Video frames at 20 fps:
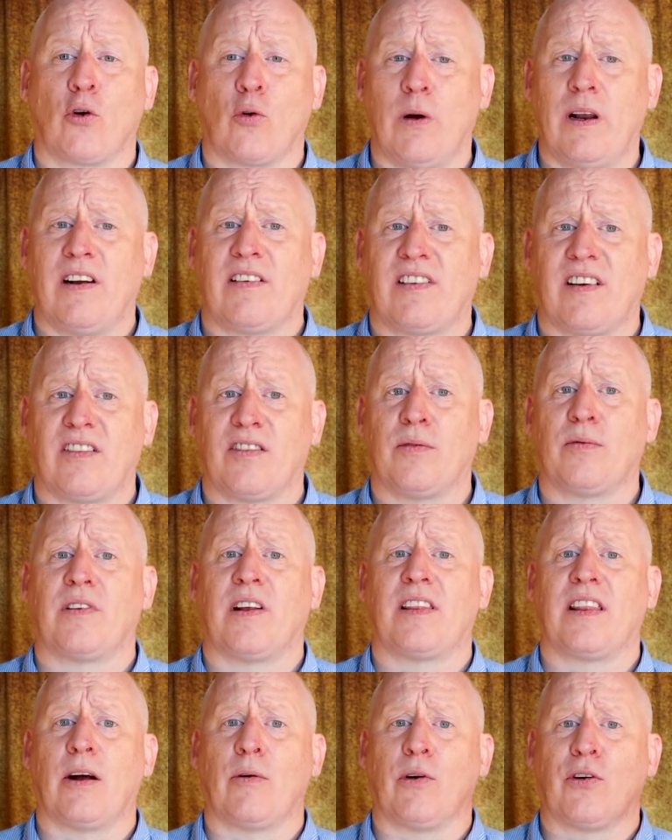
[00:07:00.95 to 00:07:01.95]
criticisms
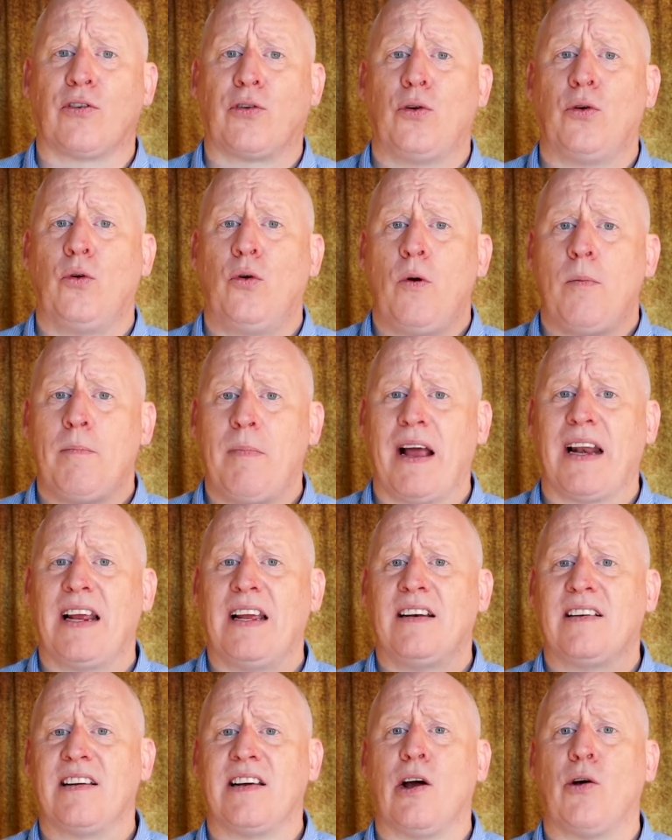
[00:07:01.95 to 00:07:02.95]
that there were too
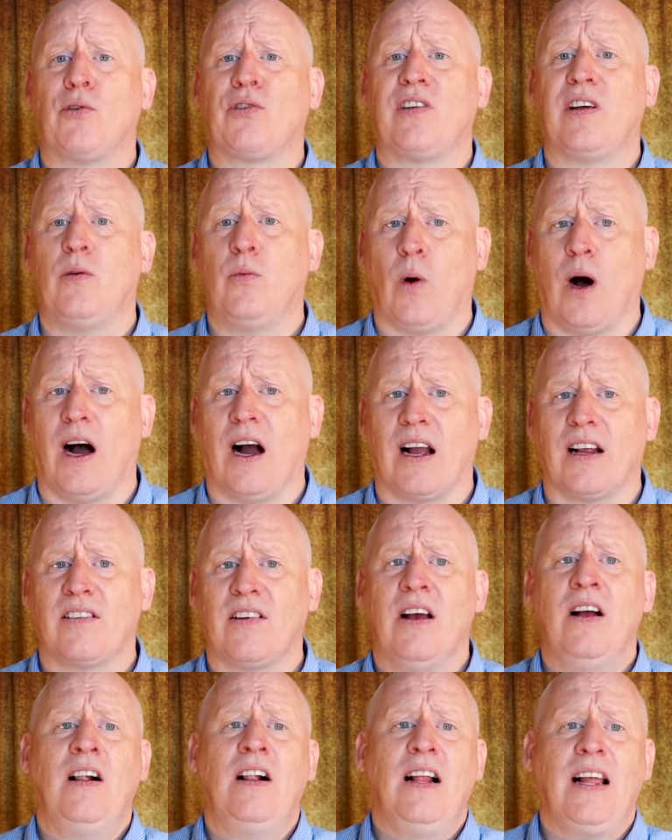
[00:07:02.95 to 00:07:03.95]
many DOC wines
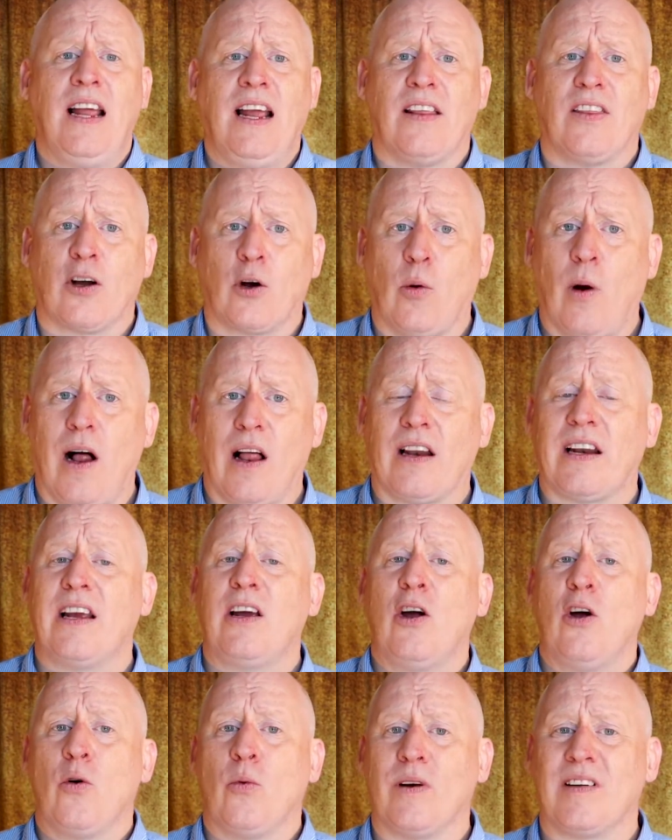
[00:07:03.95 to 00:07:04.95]
and the
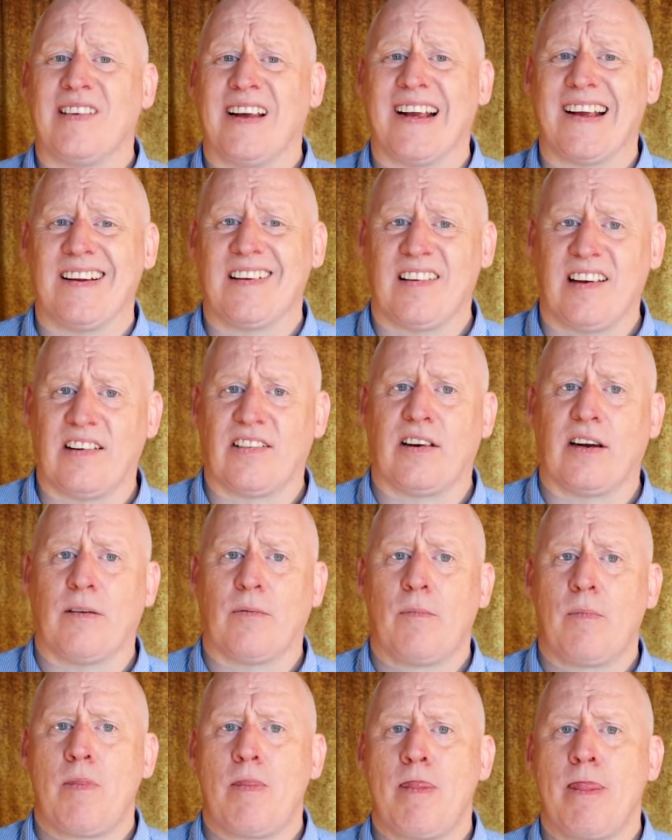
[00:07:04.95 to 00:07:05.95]
quality was inconsistent.
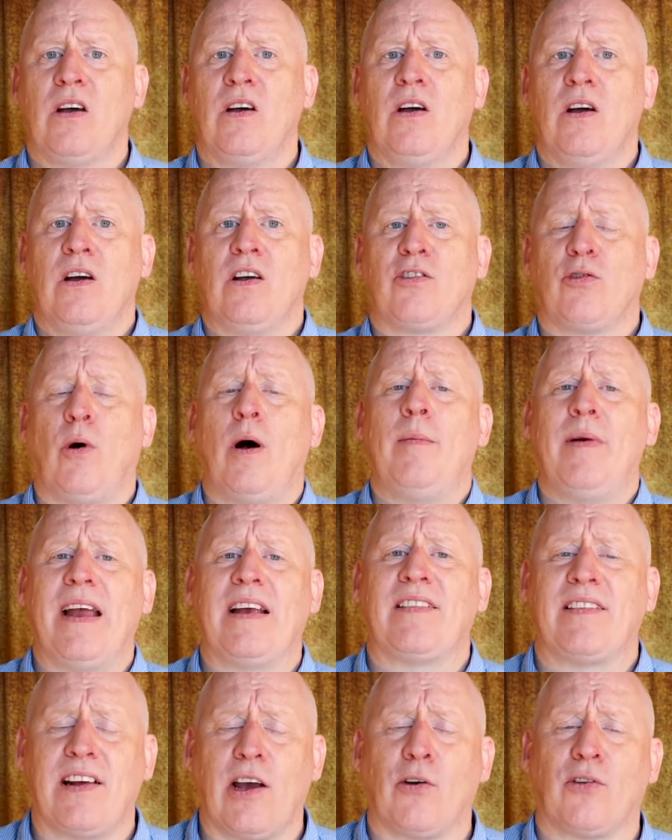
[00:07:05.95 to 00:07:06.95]
So what
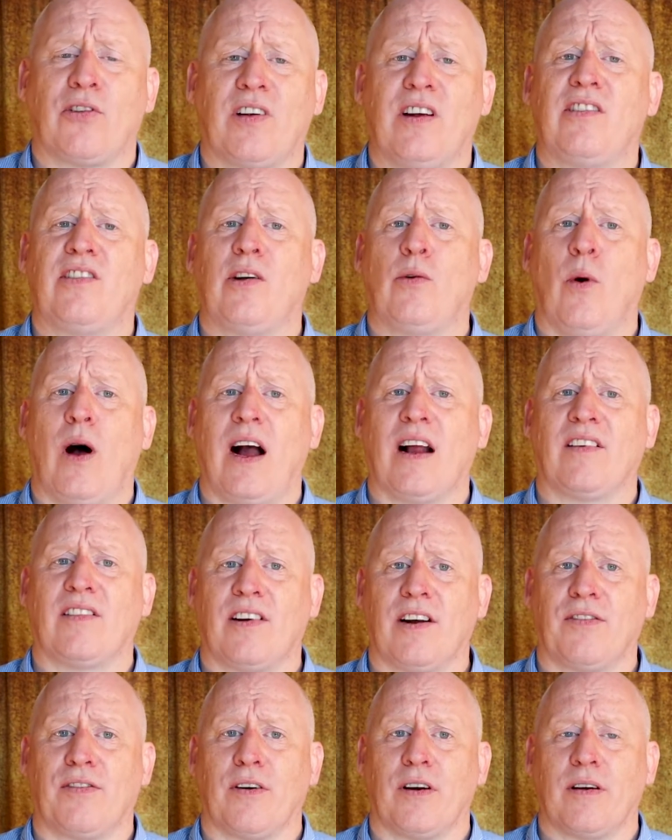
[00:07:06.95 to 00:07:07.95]
makes DOCG wines
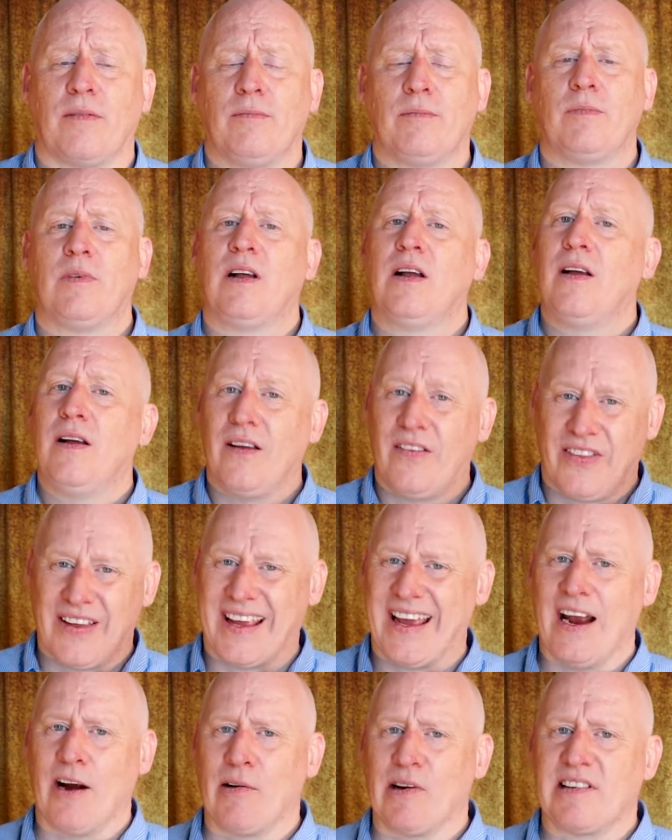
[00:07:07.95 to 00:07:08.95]
different? The
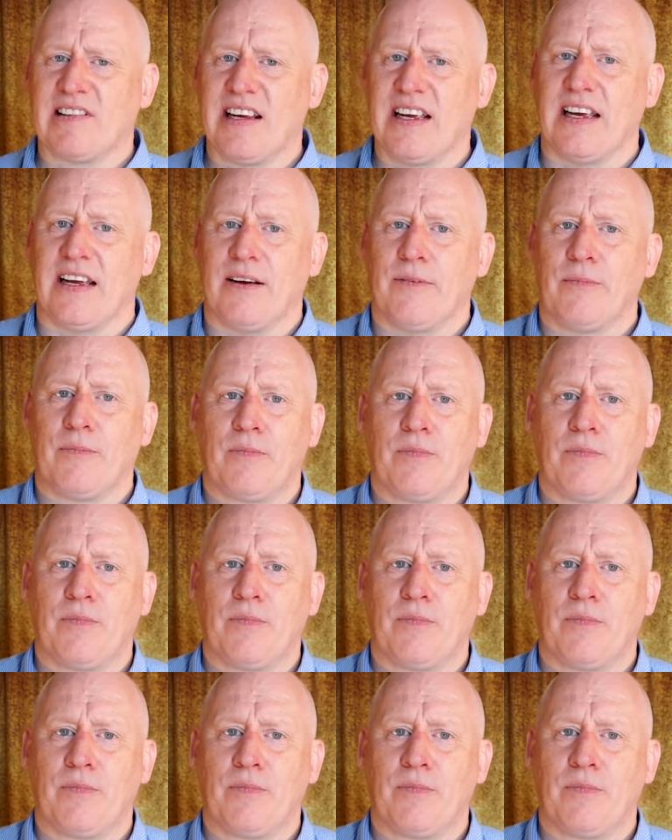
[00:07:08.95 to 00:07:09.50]
guarantee.